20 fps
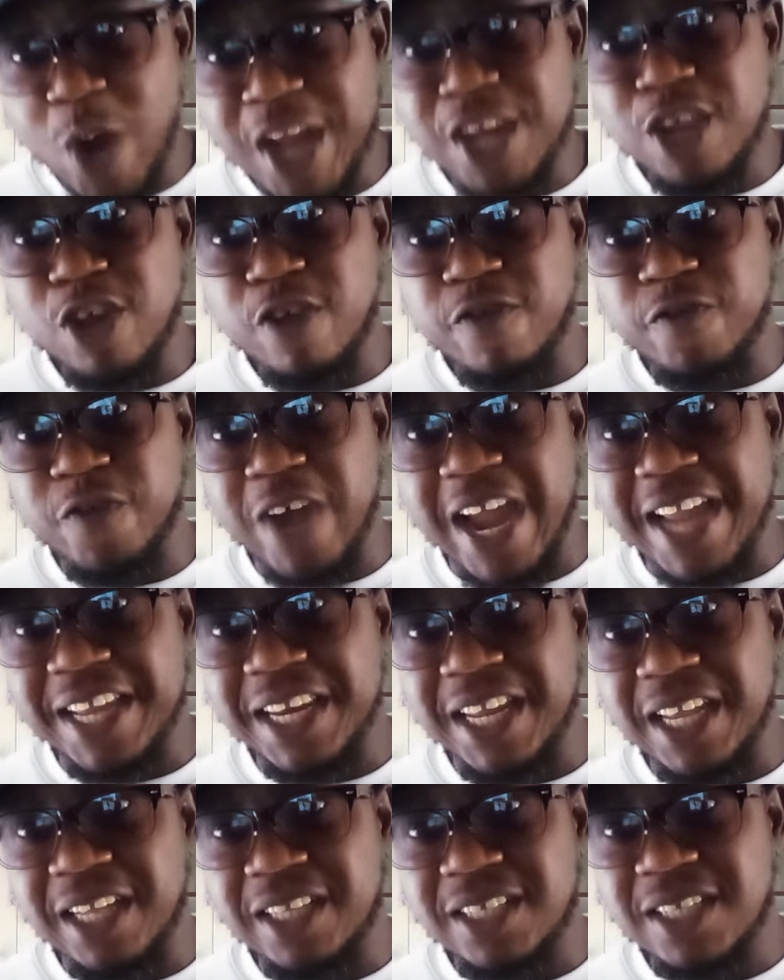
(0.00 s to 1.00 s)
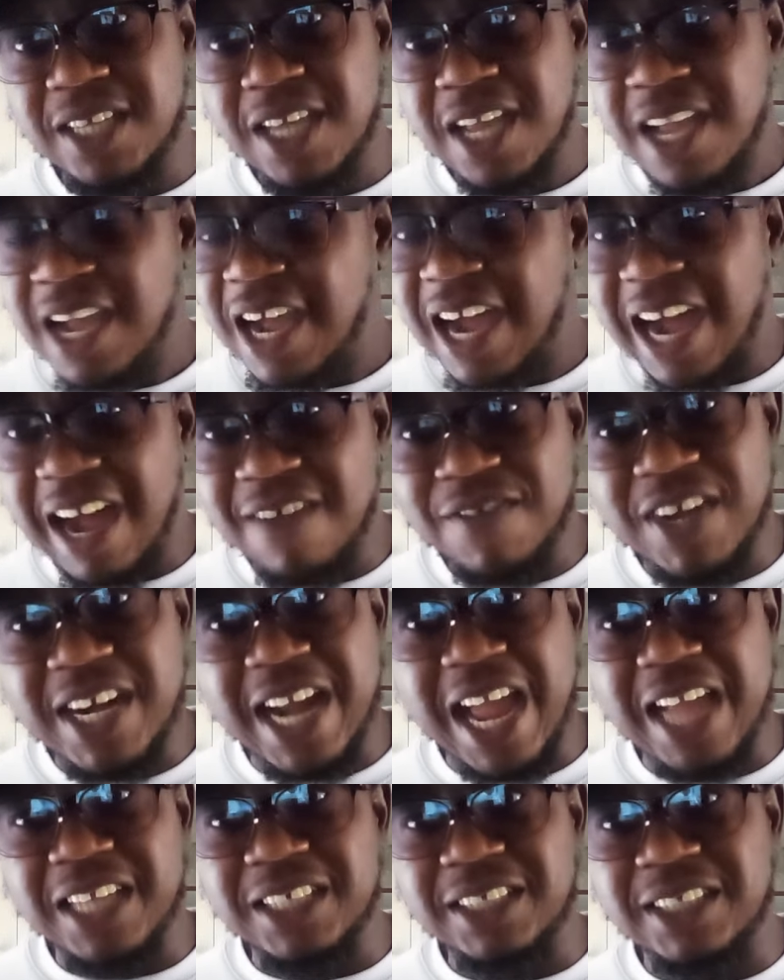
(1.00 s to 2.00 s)
when you find it. Have a
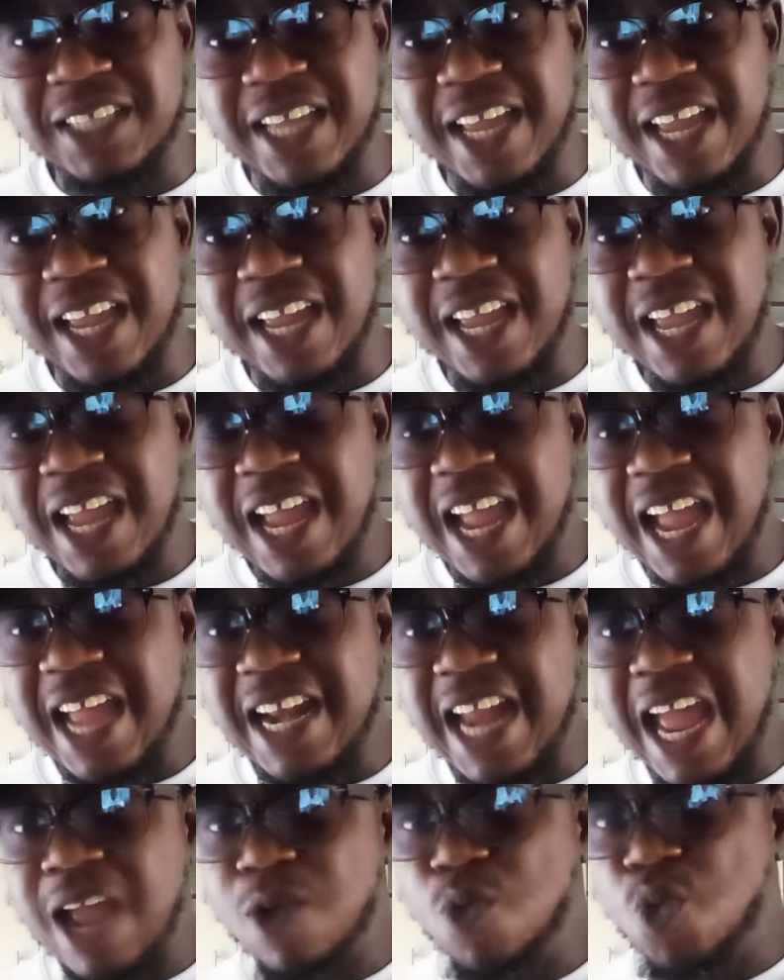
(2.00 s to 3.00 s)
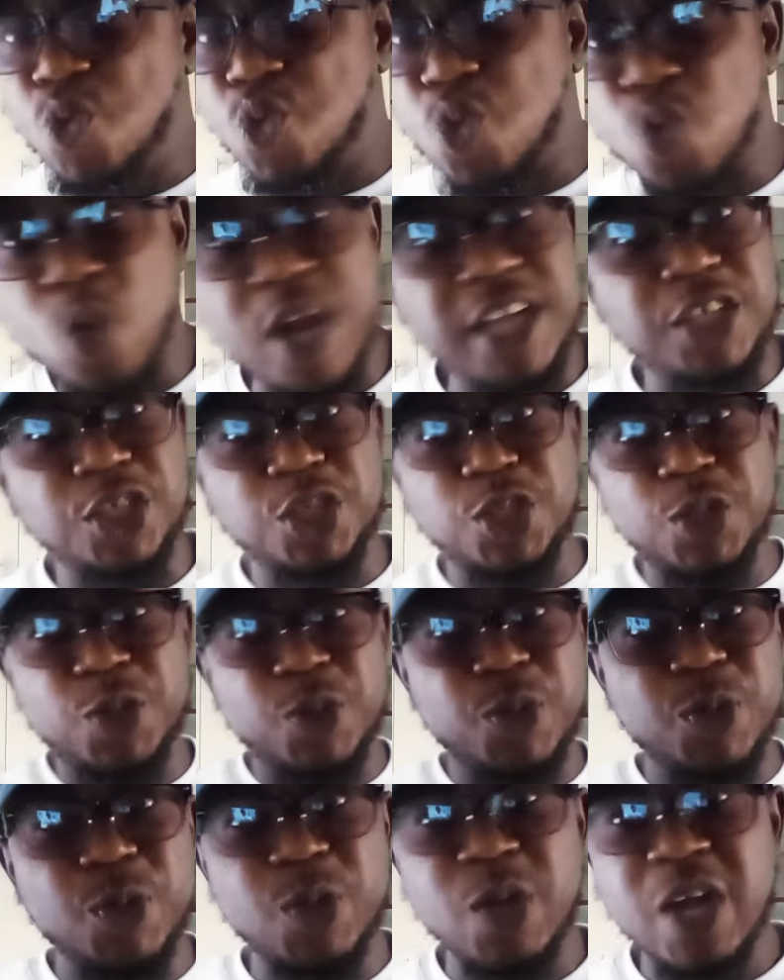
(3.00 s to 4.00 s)
nice day and I wish
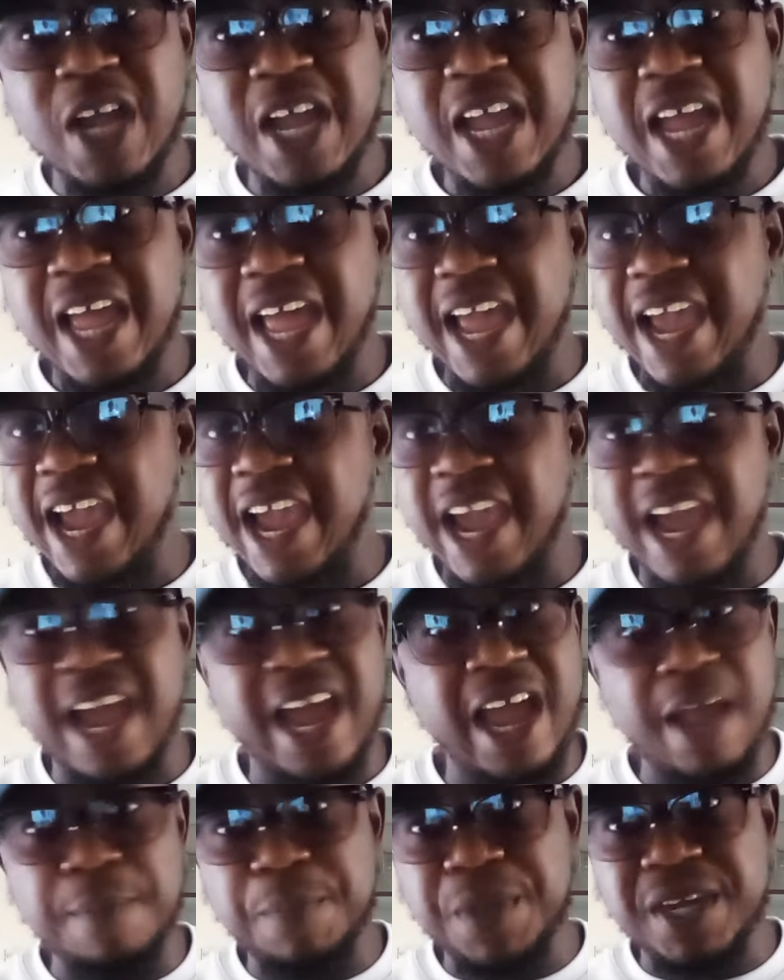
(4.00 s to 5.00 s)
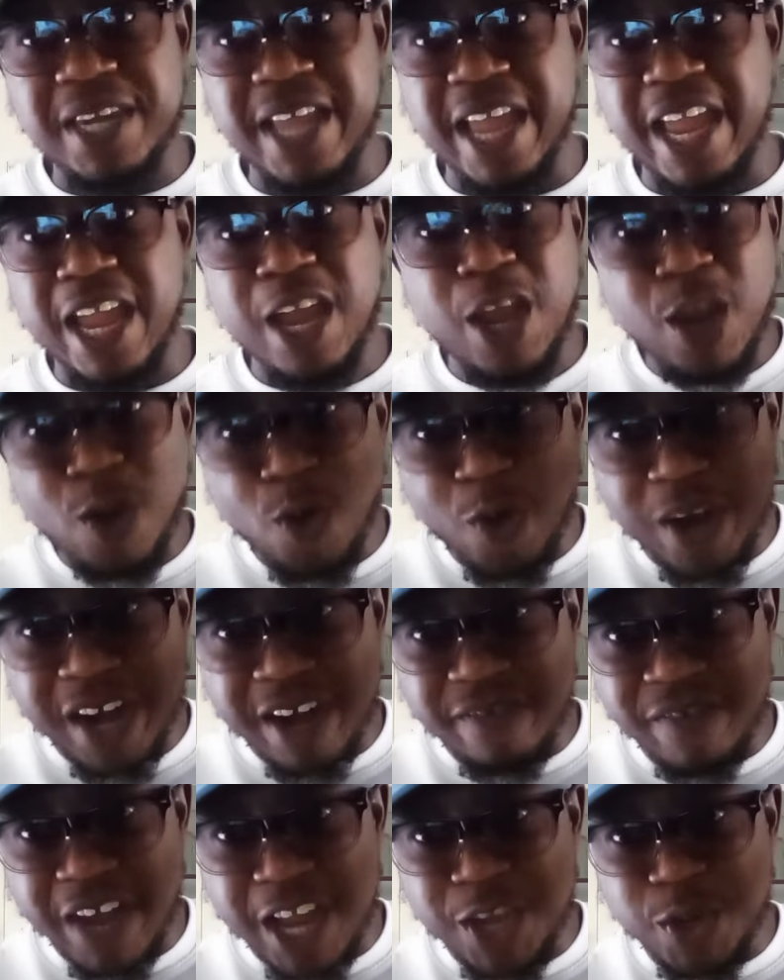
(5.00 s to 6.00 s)
you a happy day
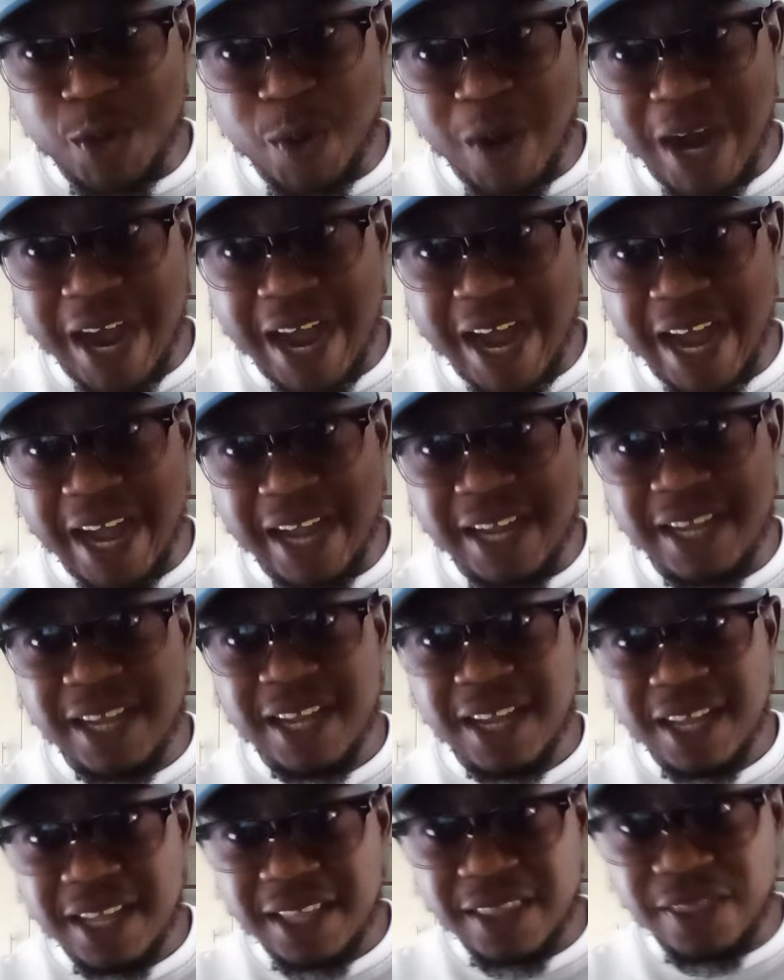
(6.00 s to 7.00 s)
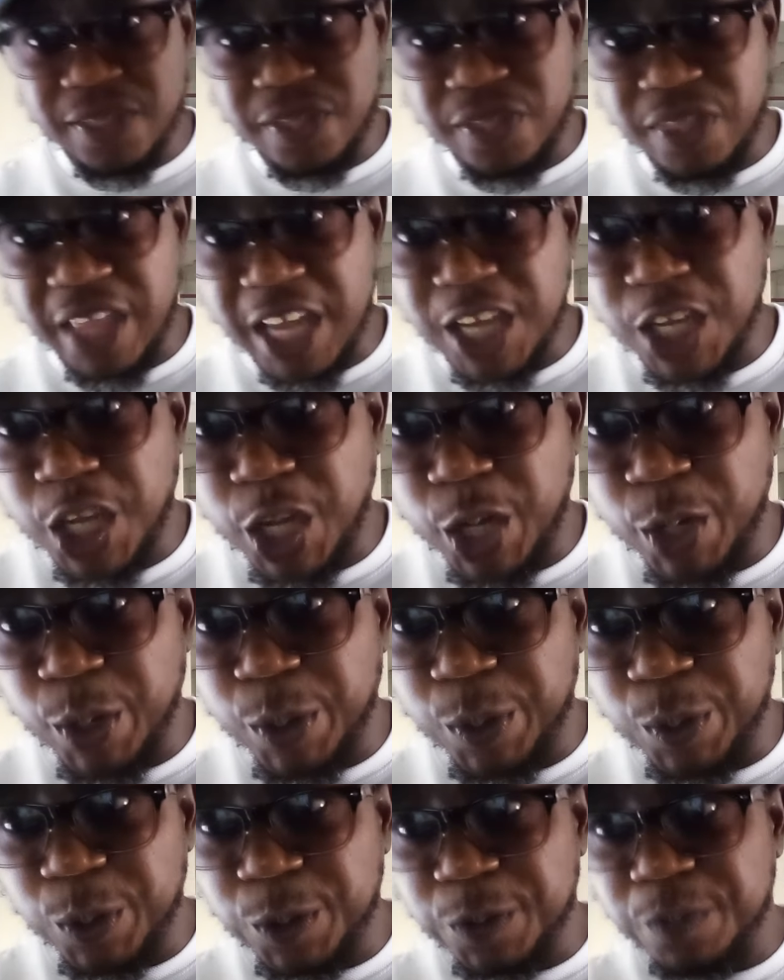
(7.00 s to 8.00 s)
wherever you are. Thank
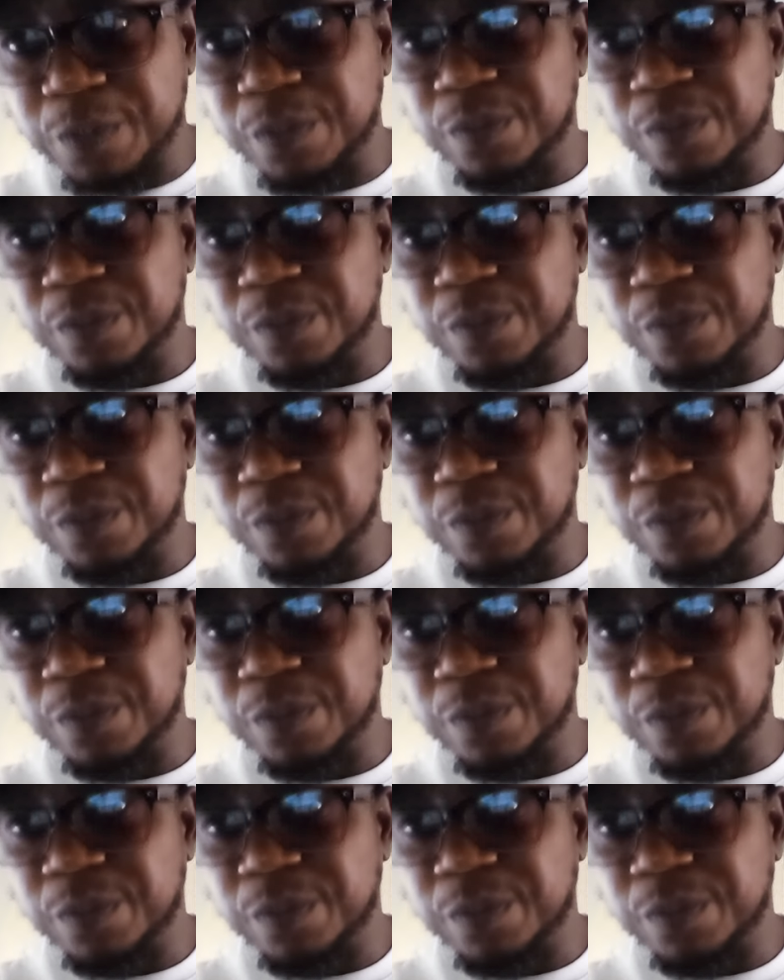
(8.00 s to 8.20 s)
you.